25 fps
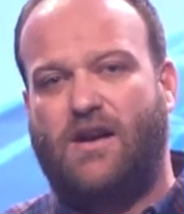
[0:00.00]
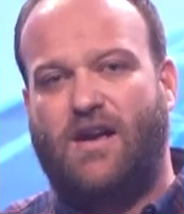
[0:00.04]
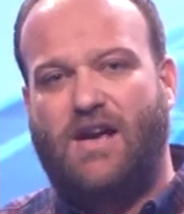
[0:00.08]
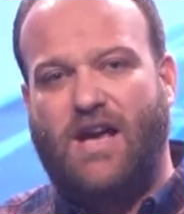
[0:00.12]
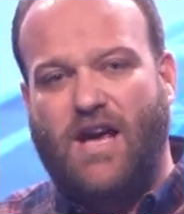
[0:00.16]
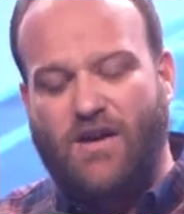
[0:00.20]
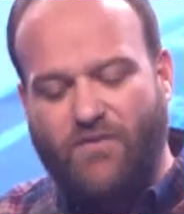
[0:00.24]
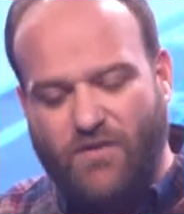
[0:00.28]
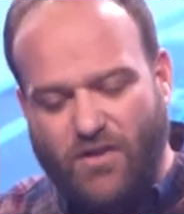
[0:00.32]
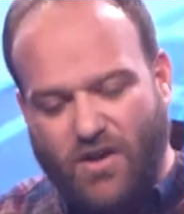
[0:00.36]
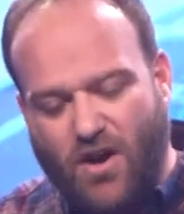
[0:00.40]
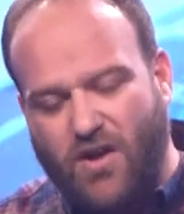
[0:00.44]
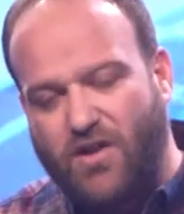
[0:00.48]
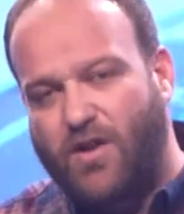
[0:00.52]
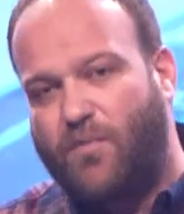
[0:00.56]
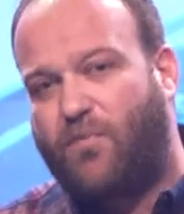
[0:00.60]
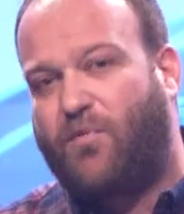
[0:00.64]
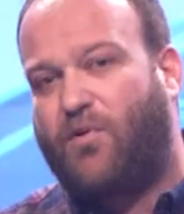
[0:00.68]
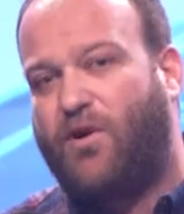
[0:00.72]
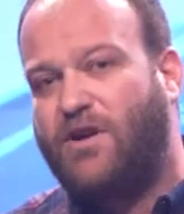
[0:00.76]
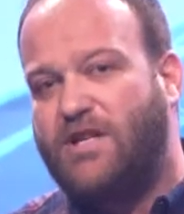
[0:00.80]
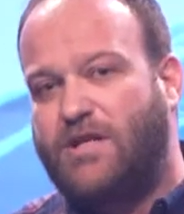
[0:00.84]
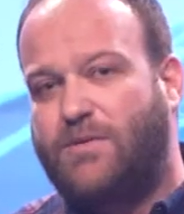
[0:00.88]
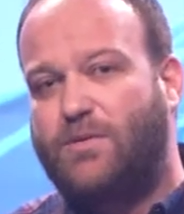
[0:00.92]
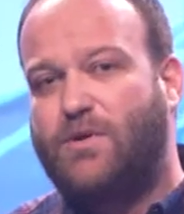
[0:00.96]
even though the
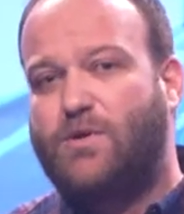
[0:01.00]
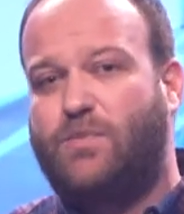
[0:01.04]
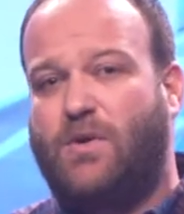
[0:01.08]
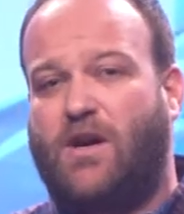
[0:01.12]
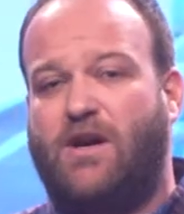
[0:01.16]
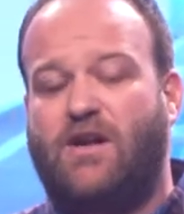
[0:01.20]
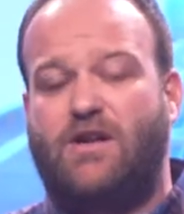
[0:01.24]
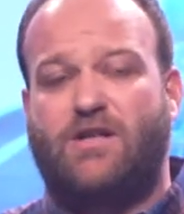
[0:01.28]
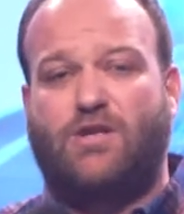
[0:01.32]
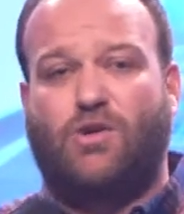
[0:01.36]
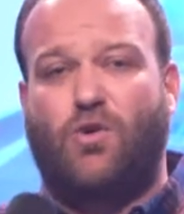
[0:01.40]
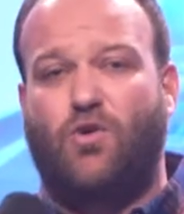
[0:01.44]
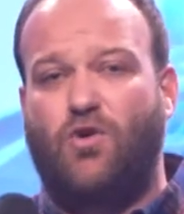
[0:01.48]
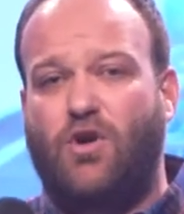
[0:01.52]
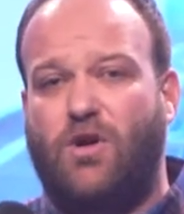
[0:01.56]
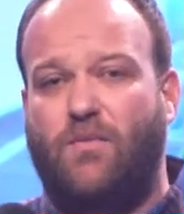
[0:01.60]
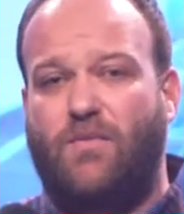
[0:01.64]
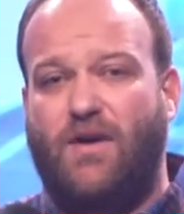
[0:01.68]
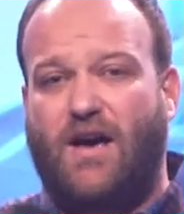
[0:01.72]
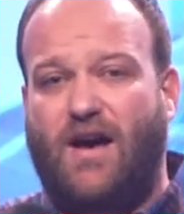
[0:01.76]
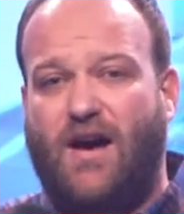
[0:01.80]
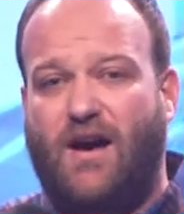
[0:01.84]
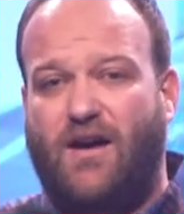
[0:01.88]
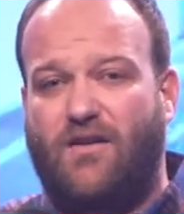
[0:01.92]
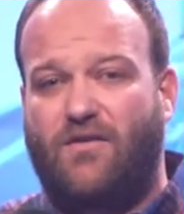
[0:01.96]
principles we're going to talk
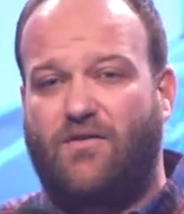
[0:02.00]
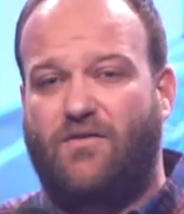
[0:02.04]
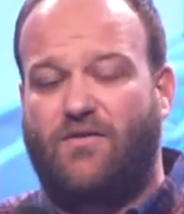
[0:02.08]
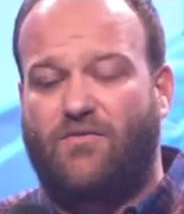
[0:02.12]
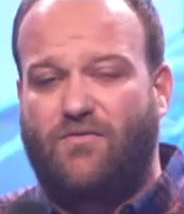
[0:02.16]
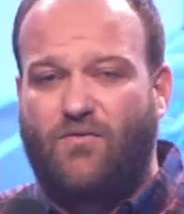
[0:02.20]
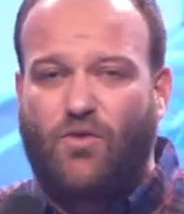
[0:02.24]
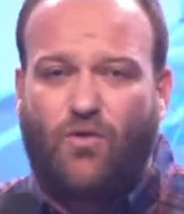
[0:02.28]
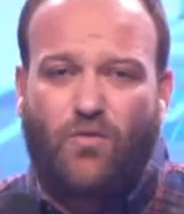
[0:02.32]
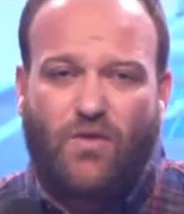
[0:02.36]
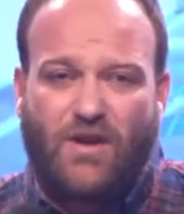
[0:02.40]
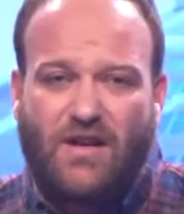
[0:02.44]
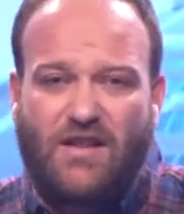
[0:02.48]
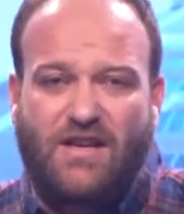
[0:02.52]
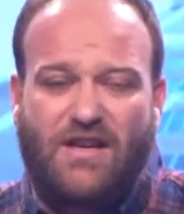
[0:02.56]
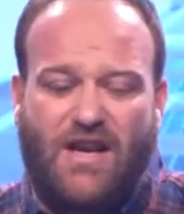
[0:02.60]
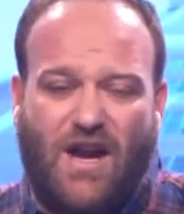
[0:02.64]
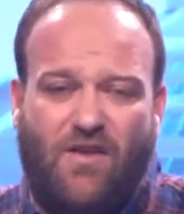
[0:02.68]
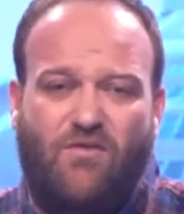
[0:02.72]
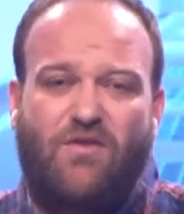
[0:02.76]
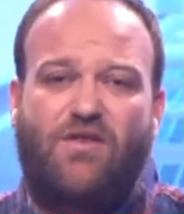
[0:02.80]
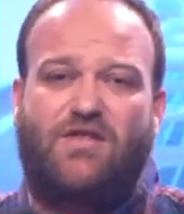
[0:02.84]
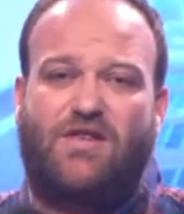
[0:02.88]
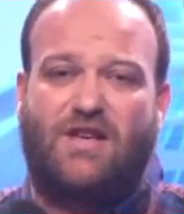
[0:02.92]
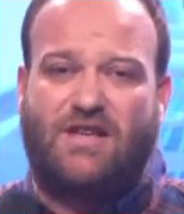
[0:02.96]
about well, really,
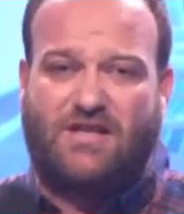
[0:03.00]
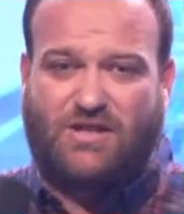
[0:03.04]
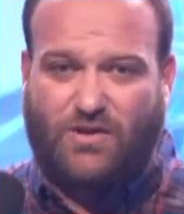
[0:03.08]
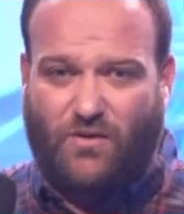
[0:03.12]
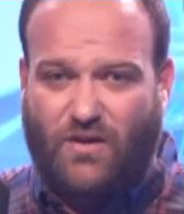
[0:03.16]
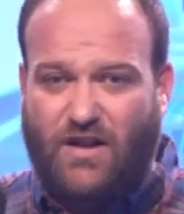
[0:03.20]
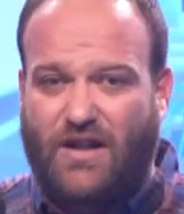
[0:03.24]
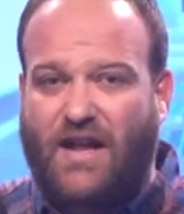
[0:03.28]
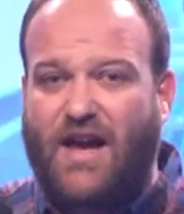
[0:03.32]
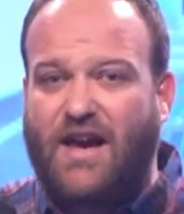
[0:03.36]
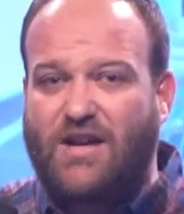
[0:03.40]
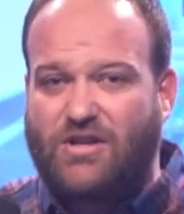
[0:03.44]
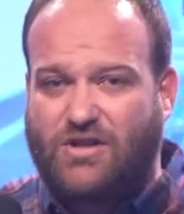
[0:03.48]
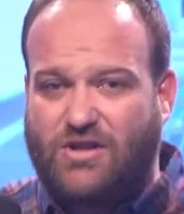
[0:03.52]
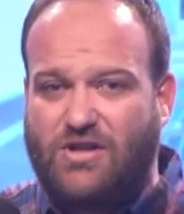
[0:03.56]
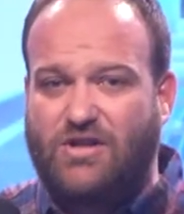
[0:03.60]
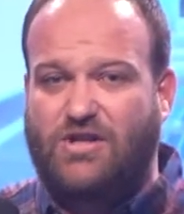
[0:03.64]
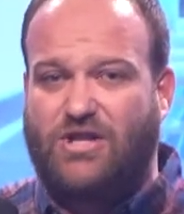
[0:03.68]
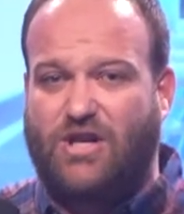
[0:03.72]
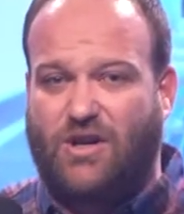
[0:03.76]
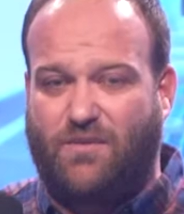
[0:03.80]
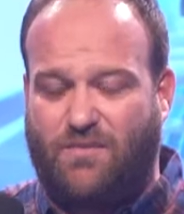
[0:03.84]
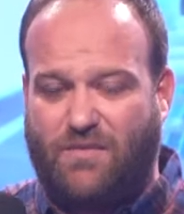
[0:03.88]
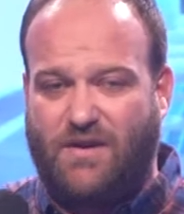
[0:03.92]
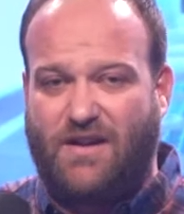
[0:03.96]
everything's a
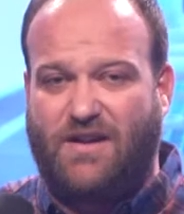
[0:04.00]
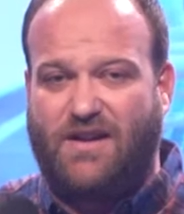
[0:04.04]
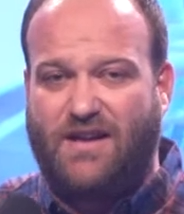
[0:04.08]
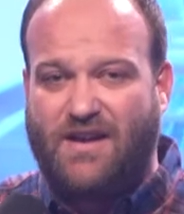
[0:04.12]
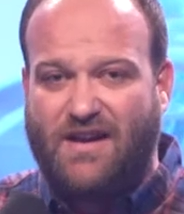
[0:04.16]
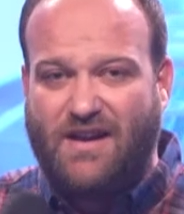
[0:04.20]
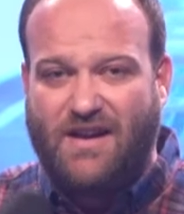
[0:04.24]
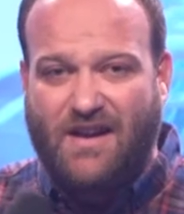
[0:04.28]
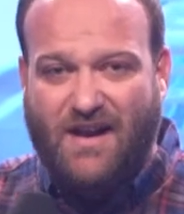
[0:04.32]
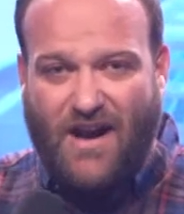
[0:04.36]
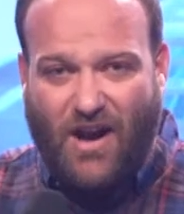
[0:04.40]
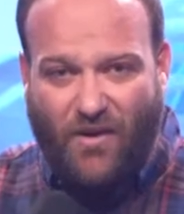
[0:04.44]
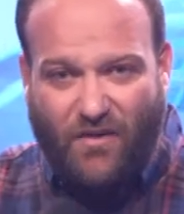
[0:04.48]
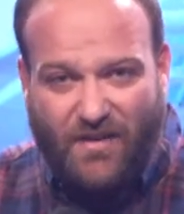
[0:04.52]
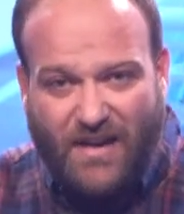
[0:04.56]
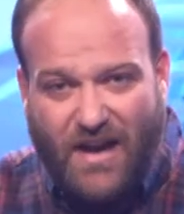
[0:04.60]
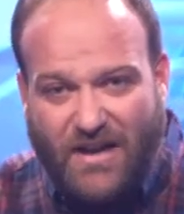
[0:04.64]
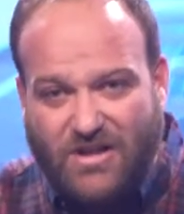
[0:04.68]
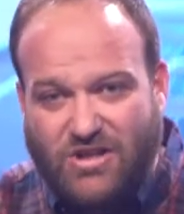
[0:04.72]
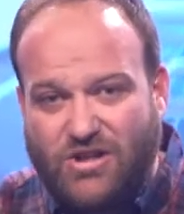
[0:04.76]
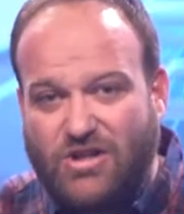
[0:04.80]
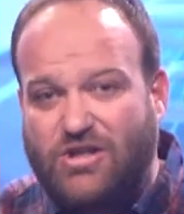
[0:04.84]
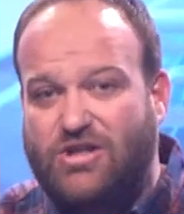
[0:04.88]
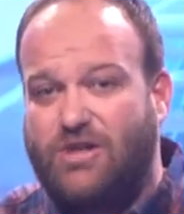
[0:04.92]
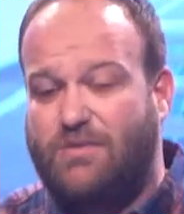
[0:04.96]
relationship, and our
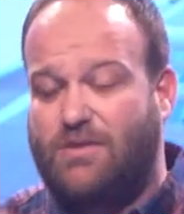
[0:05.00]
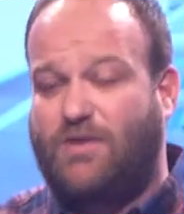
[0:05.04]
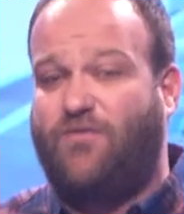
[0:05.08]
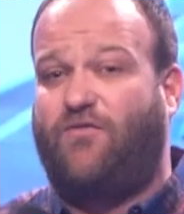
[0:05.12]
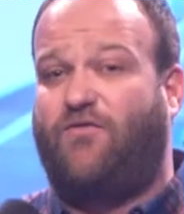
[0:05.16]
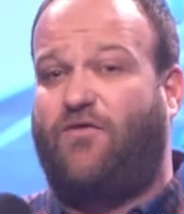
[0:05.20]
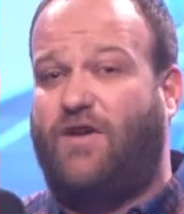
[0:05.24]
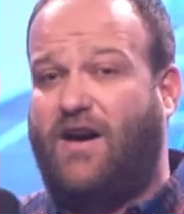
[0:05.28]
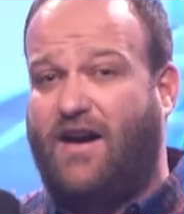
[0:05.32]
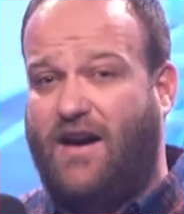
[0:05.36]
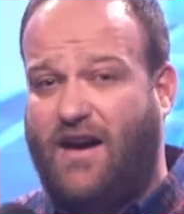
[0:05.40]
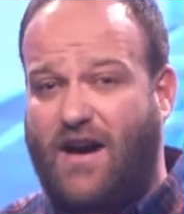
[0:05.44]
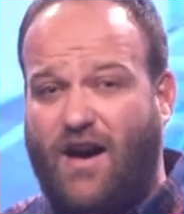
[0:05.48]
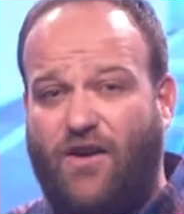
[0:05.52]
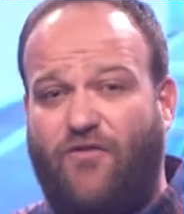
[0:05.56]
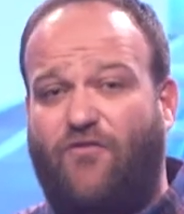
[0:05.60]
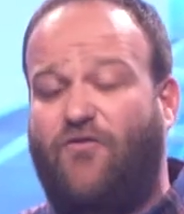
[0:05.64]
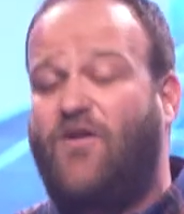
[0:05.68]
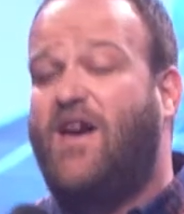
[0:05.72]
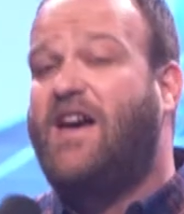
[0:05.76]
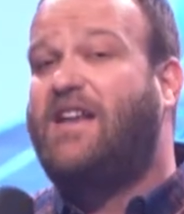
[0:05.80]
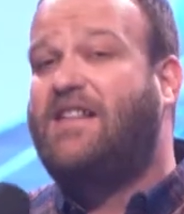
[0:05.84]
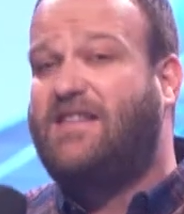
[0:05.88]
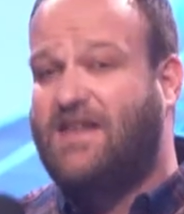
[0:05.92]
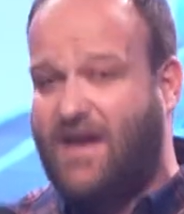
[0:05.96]
relationships uh,
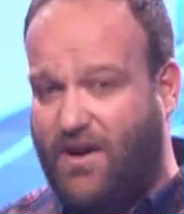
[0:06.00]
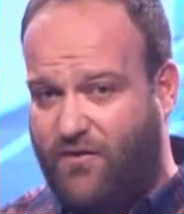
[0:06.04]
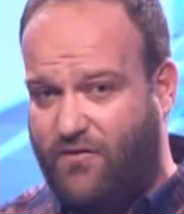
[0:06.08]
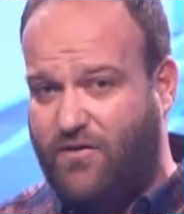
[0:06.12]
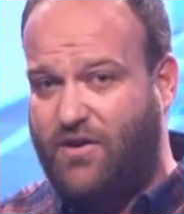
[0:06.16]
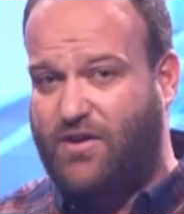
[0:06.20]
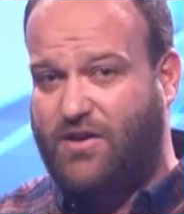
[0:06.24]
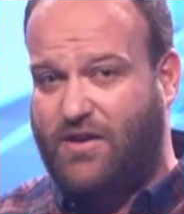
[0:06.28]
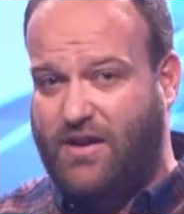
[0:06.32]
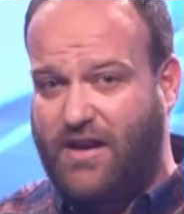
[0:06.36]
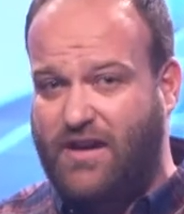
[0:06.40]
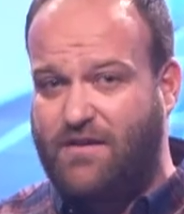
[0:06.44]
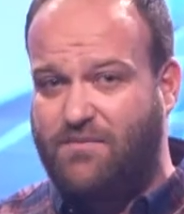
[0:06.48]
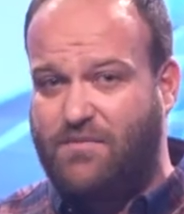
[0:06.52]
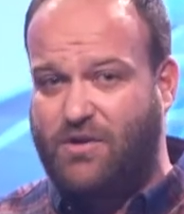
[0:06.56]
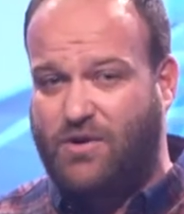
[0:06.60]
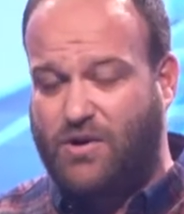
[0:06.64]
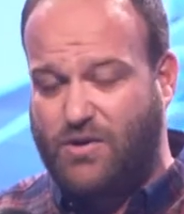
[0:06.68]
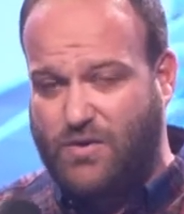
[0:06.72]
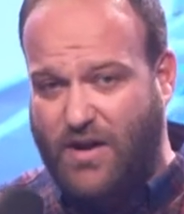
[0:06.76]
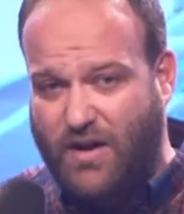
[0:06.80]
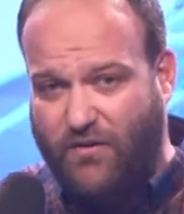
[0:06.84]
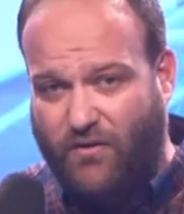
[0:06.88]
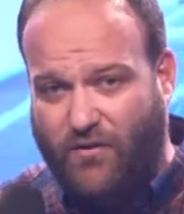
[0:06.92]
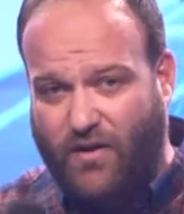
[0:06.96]
affect everything
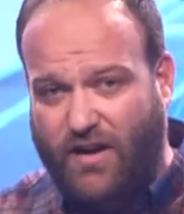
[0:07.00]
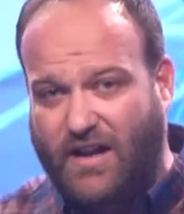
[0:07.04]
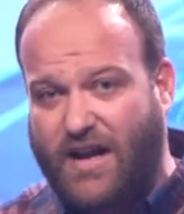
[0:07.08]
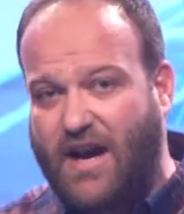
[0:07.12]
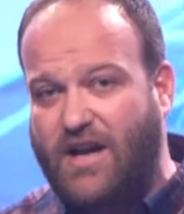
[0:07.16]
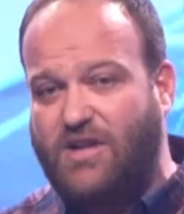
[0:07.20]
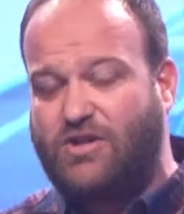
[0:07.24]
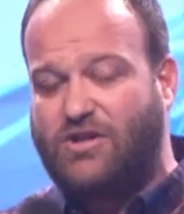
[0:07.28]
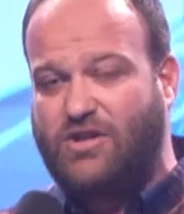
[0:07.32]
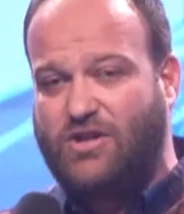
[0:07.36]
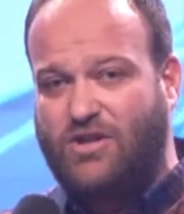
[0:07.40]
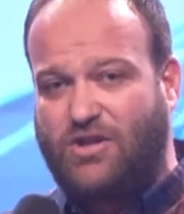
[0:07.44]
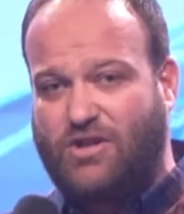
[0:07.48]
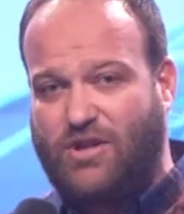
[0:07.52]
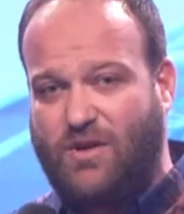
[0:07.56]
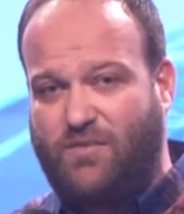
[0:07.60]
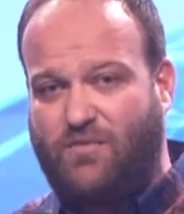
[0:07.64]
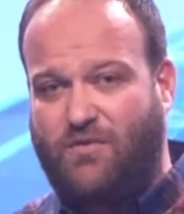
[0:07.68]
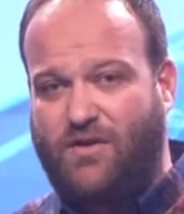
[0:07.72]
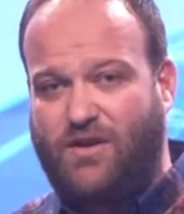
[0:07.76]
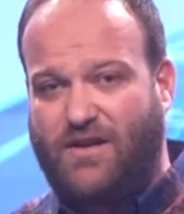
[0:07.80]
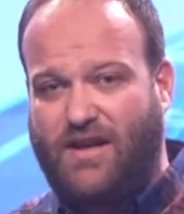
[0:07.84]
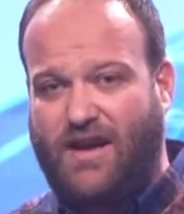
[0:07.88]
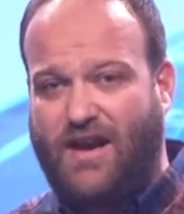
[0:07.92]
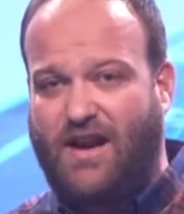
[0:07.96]
because we have a relationship
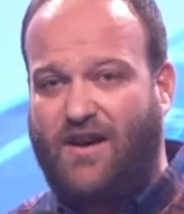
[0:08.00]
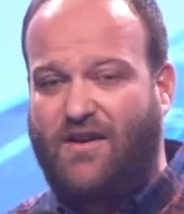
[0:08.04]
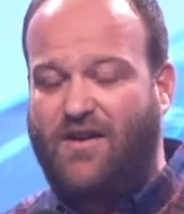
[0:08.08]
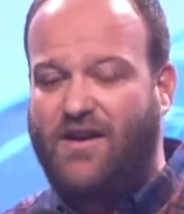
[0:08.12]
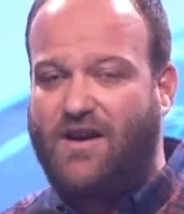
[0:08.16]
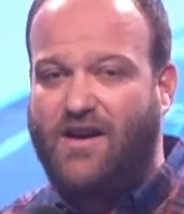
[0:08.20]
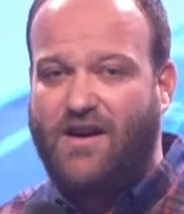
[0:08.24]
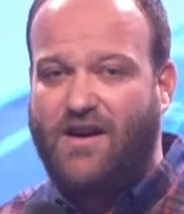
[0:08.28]
with our